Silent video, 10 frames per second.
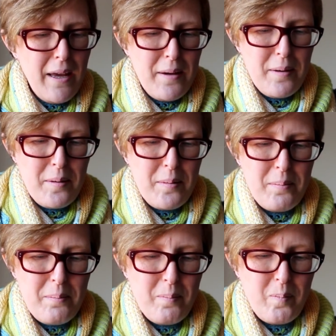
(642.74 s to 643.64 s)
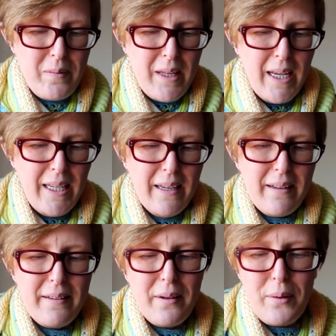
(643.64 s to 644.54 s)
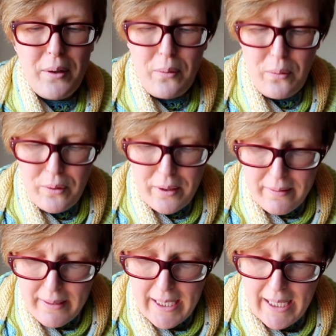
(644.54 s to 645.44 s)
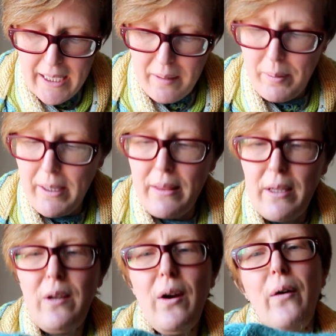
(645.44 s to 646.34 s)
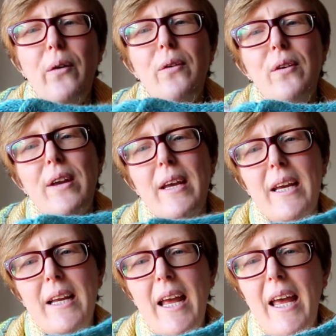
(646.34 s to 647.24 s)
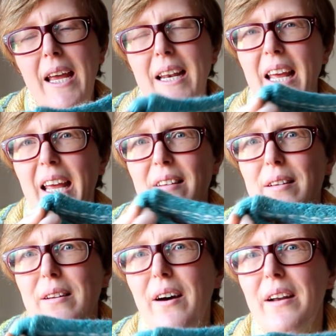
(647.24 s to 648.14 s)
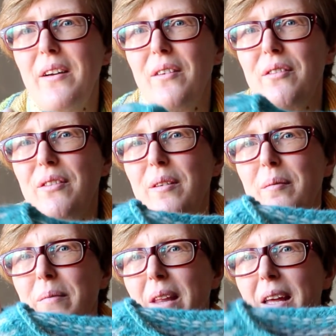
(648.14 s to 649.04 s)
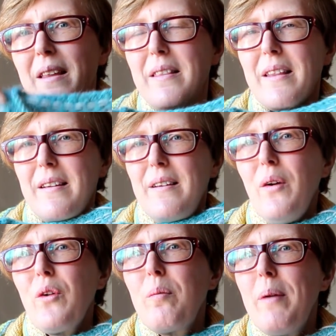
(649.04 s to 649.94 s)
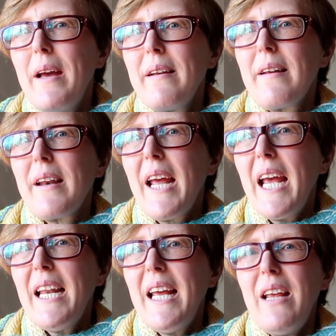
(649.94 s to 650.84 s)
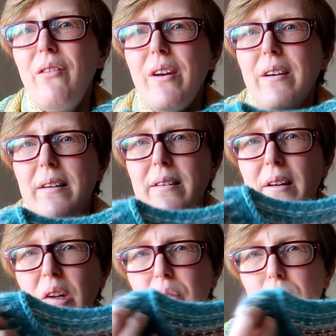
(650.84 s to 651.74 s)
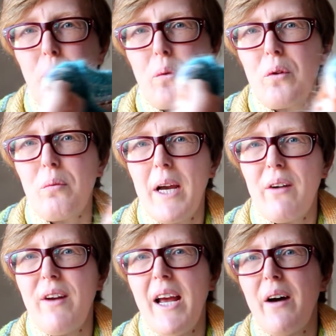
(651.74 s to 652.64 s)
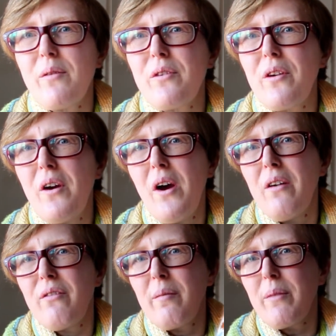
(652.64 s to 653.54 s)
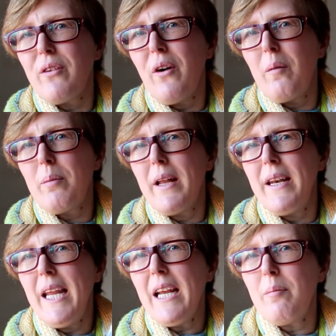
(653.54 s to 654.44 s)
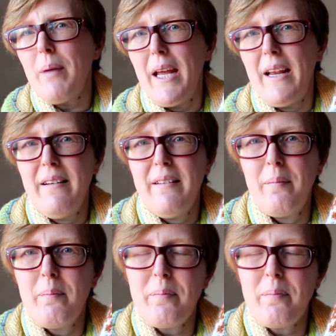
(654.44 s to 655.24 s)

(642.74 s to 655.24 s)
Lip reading: Yeah, so in order to keep the yoke and so kind of this yoke pattern an even distance all the way around from the top neck band,